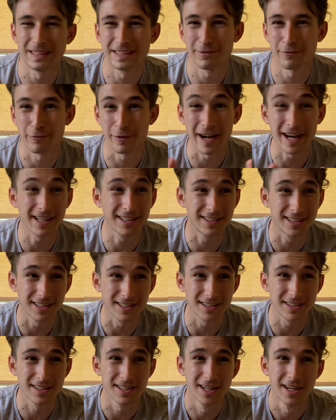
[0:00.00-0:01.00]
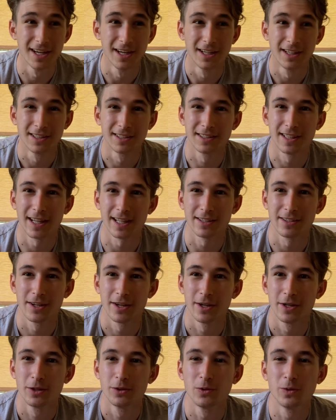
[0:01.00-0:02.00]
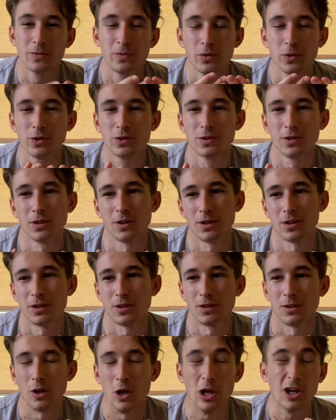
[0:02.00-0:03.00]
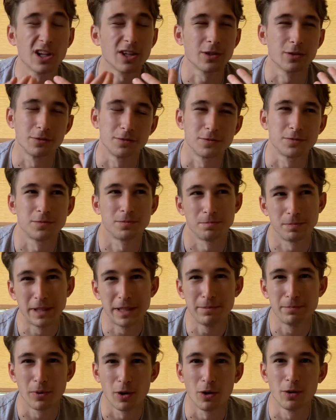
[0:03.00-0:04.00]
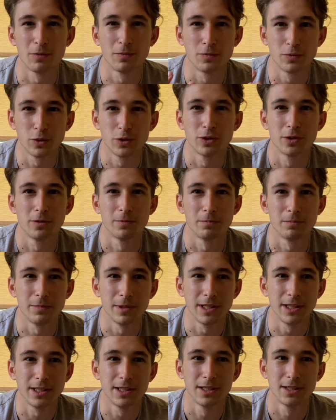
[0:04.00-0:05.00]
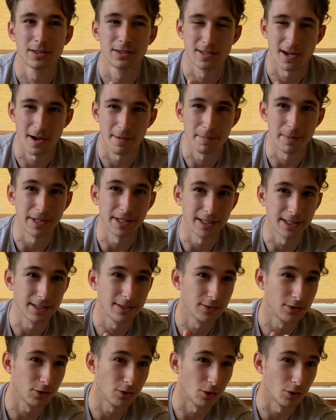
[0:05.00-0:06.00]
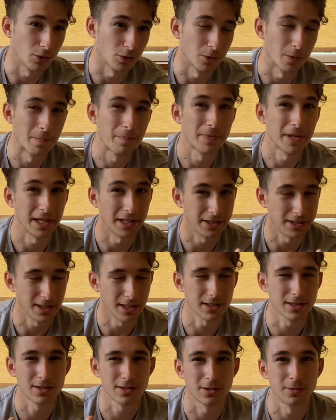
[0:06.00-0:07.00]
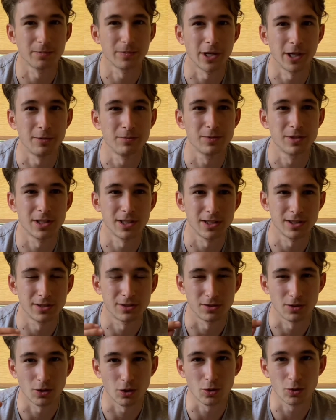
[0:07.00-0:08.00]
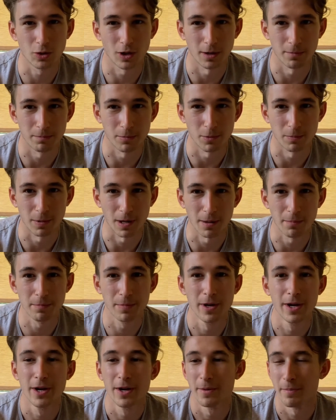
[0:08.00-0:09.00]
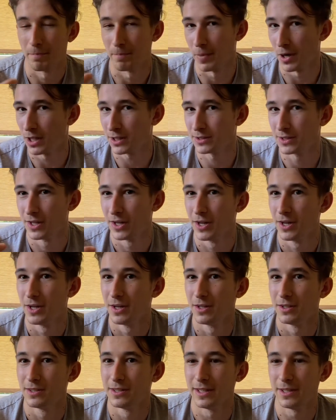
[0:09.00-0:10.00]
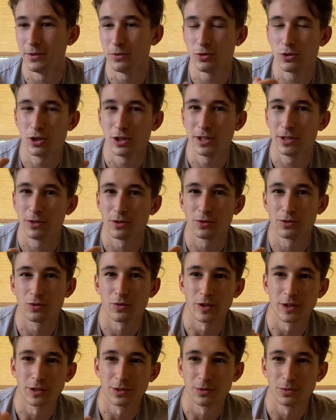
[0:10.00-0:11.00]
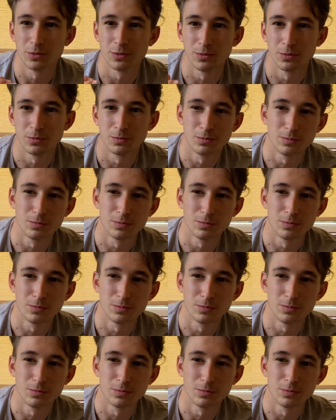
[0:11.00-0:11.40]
phrases that you would, a lot of people would be typing into Google. And yes, sometimes there is the Google app pop up, but they usually don't want to.